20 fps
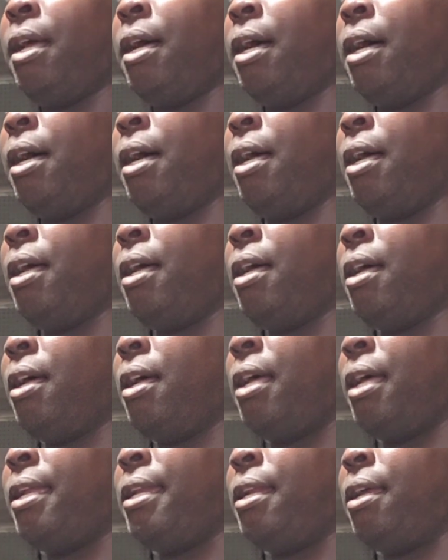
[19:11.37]

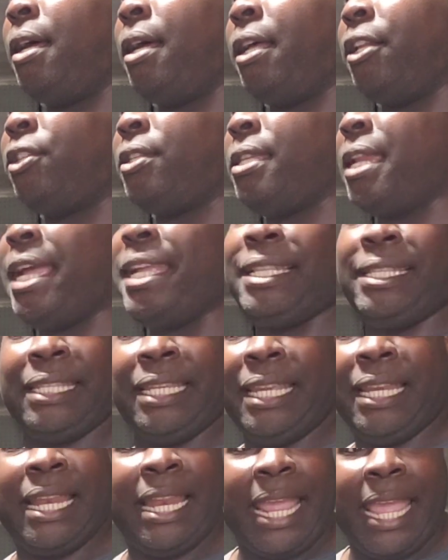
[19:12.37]
a
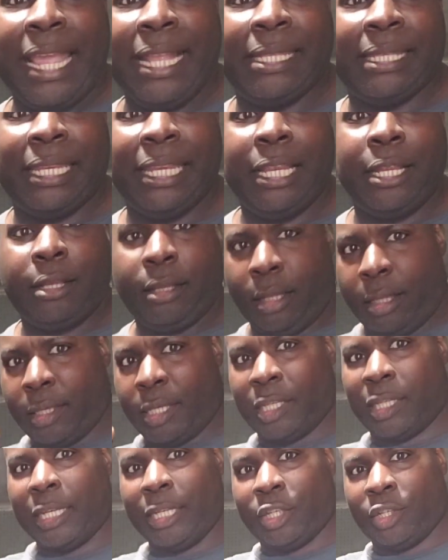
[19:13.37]
19, 18.
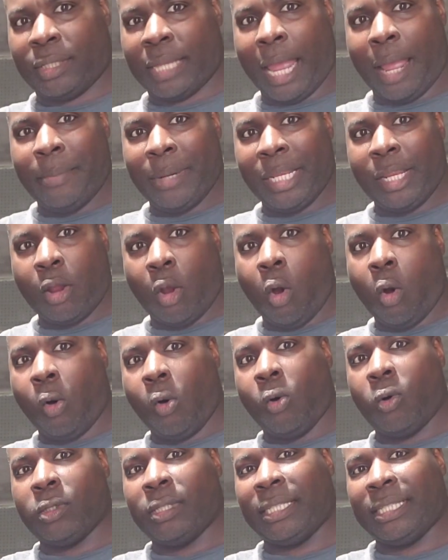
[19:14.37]
This is just how many
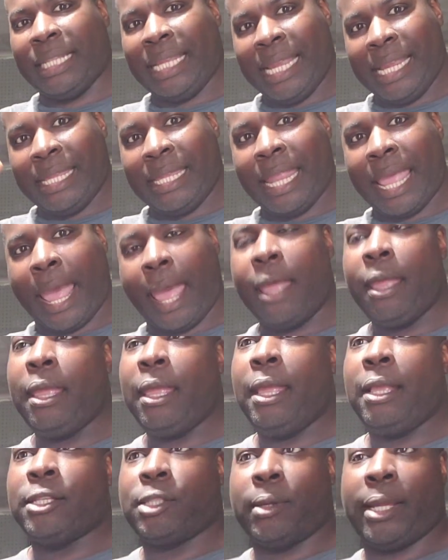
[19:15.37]
holes is in that.
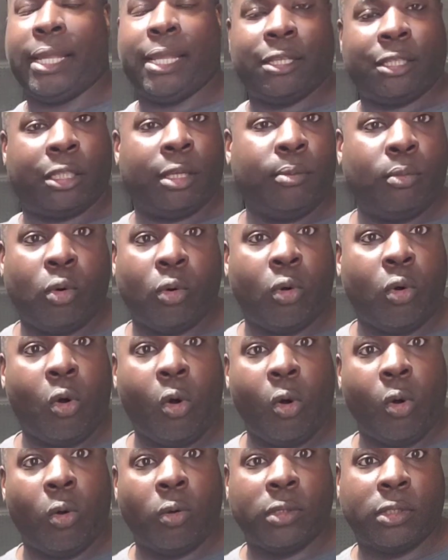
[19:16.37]
So I guess the more
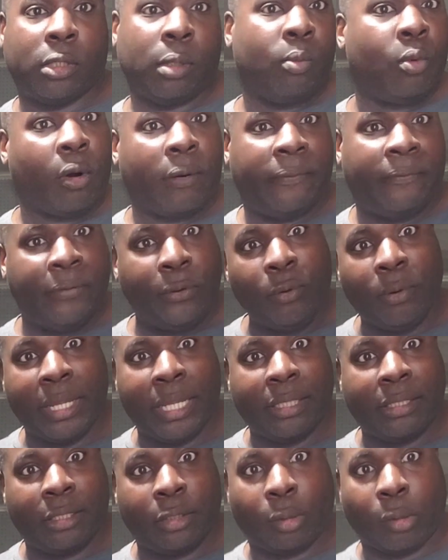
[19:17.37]
holes, the more fuel
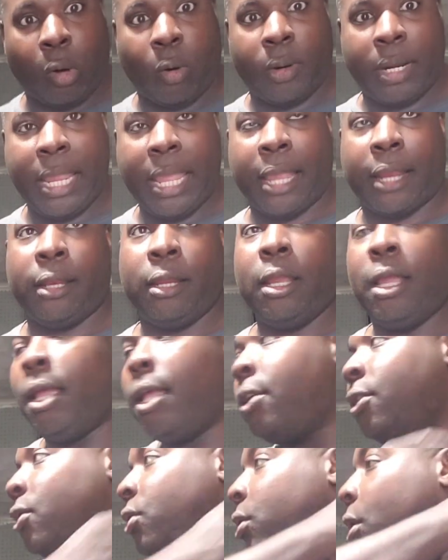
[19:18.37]
gets thrown in.
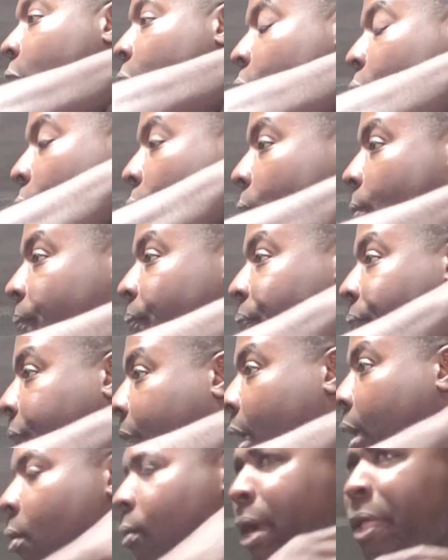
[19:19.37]
So
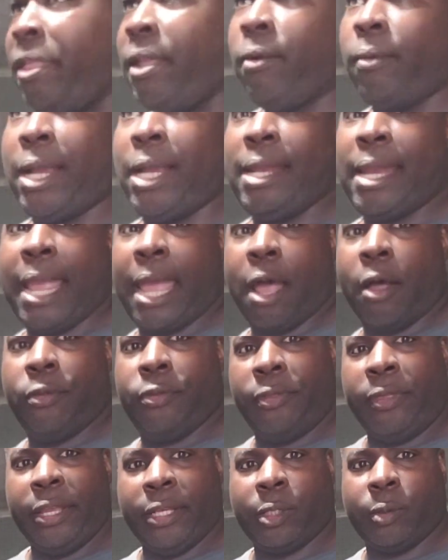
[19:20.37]
I think right now
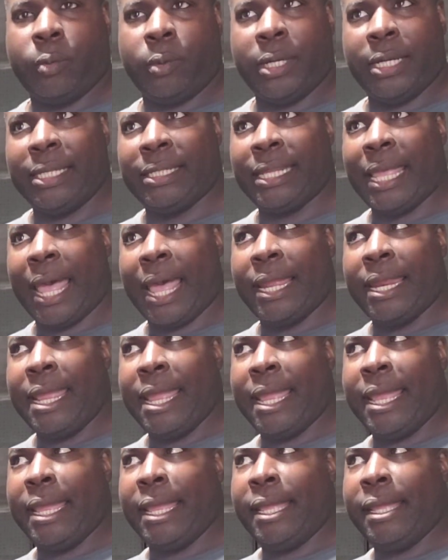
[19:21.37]
this one is at
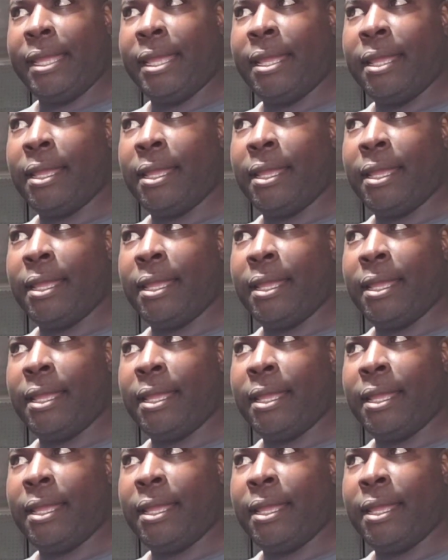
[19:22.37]
I